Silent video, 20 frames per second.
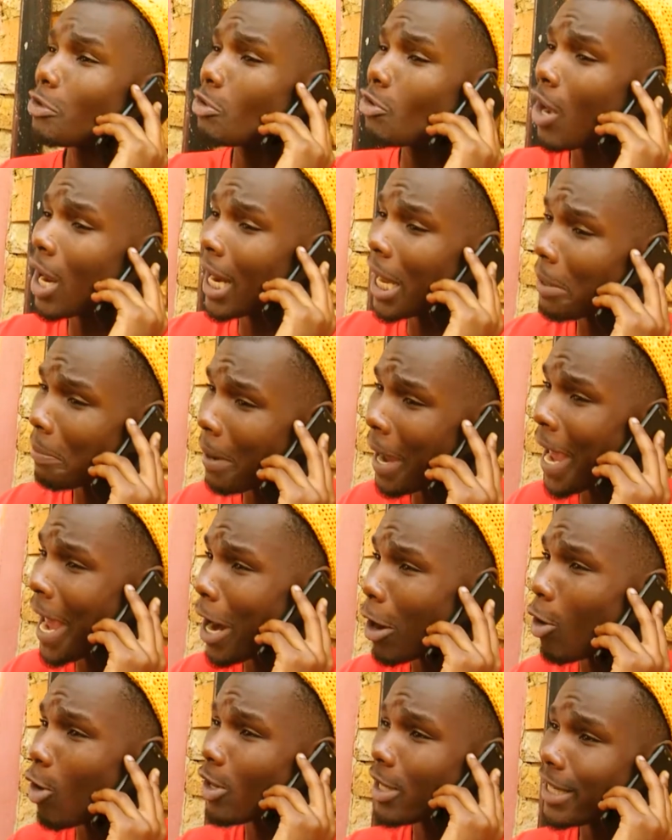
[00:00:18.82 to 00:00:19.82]
you, you are like my
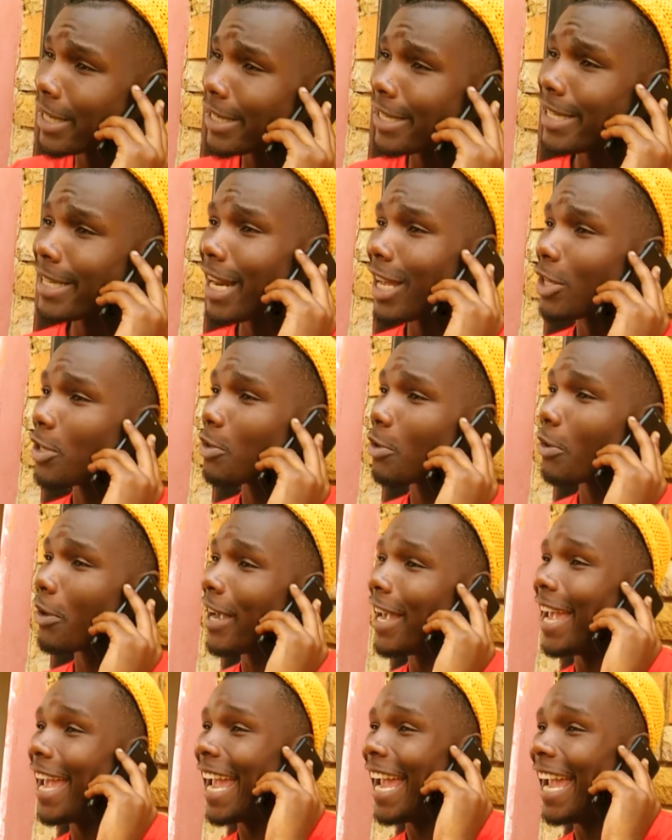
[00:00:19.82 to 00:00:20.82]
air conditioner. So
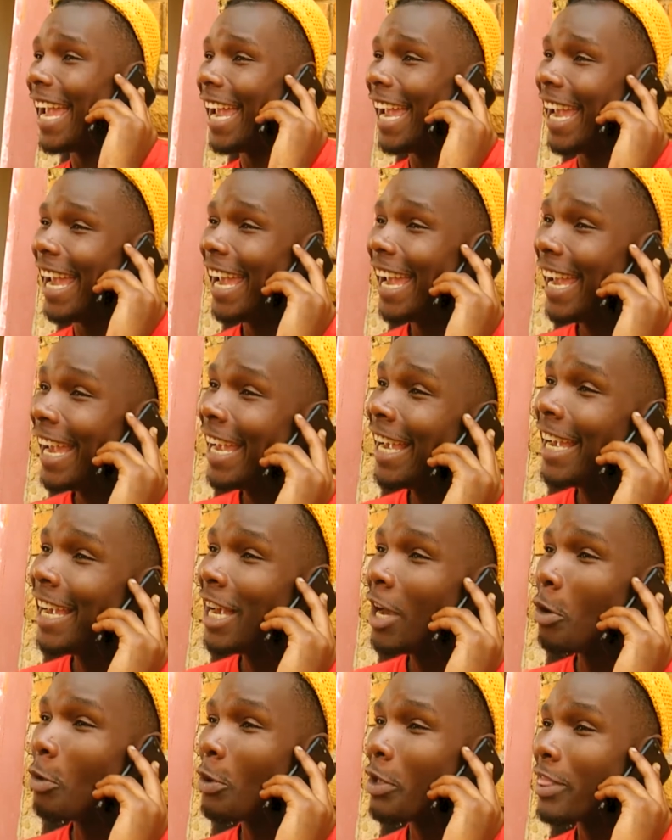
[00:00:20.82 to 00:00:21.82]

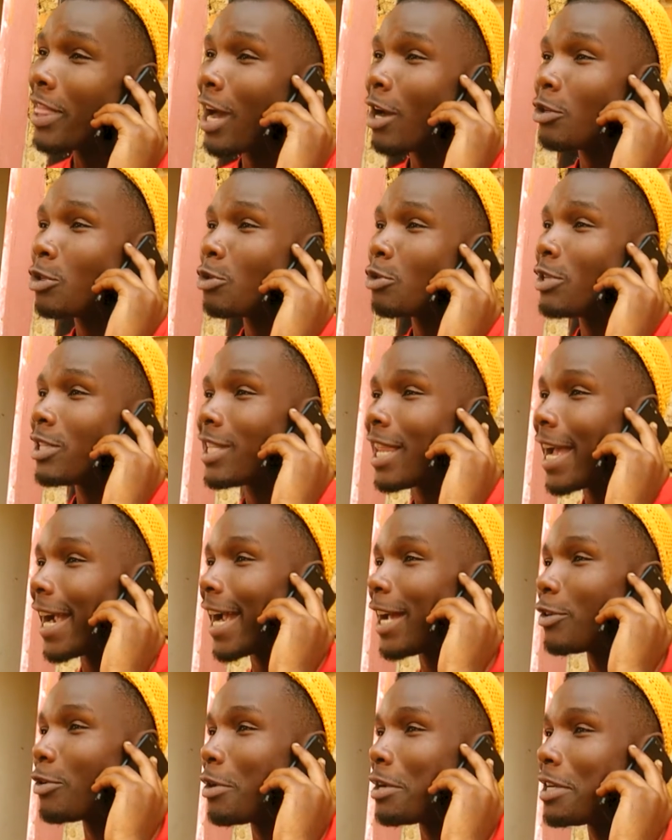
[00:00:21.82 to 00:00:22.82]
without you, it's like
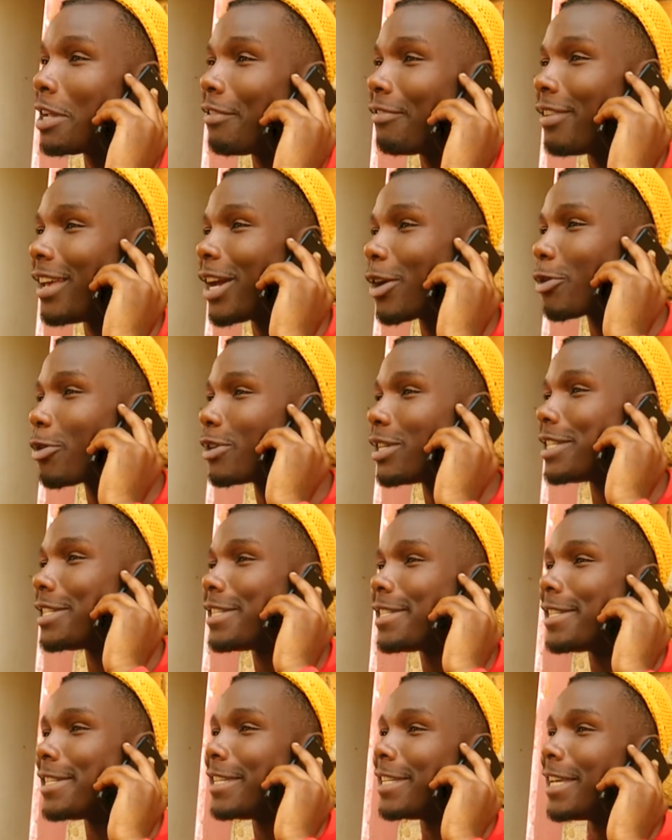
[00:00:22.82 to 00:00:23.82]
I don't have air
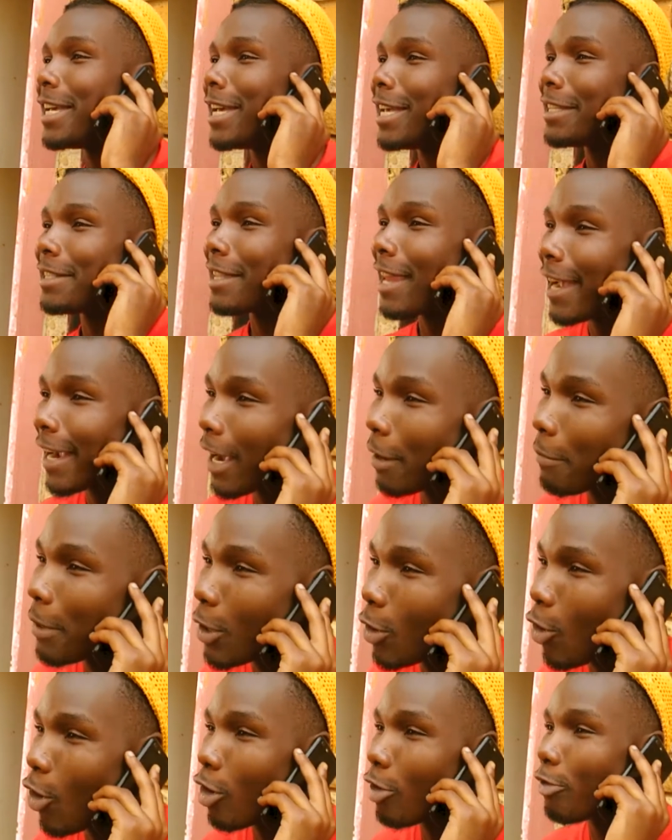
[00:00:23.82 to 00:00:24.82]
conditioning. It's like I'm
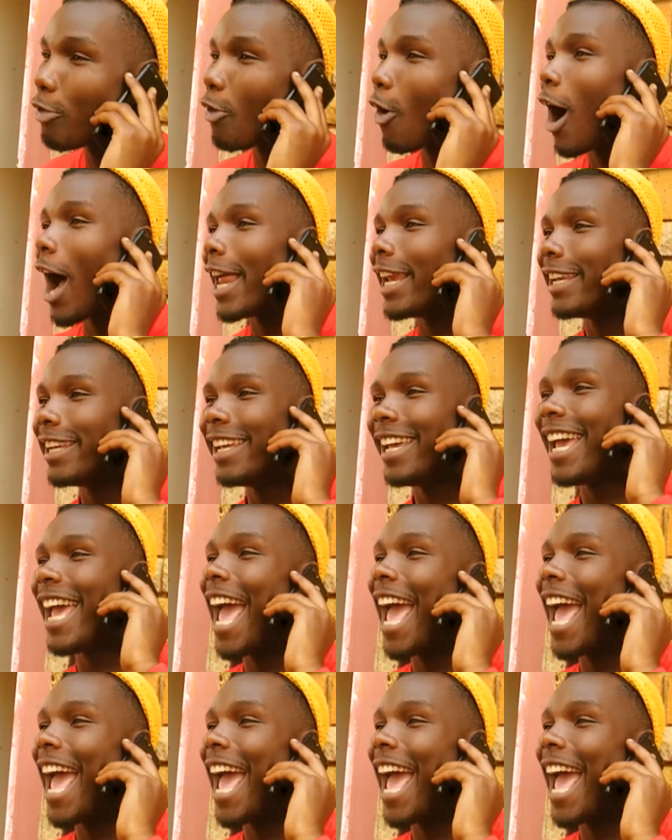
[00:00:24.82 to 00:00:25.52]
a golf one.